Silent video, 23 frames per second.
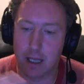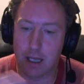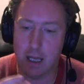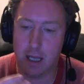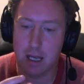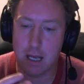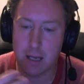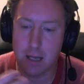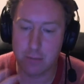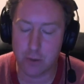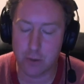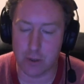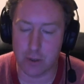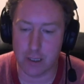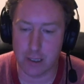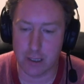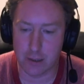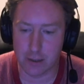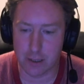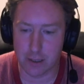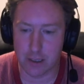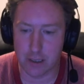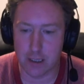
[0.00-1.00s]
I'm going to
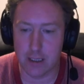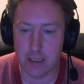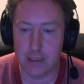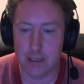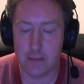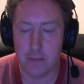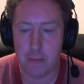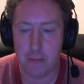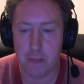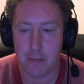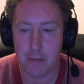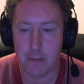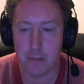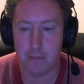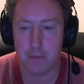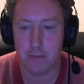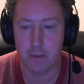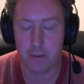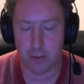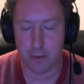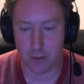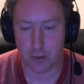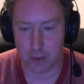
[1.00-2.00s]
agree, but
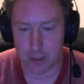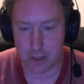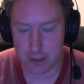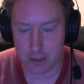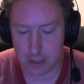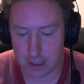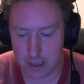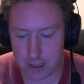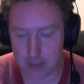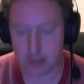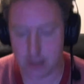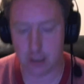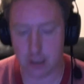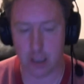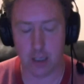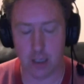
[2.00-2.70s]
what I'm going to say is,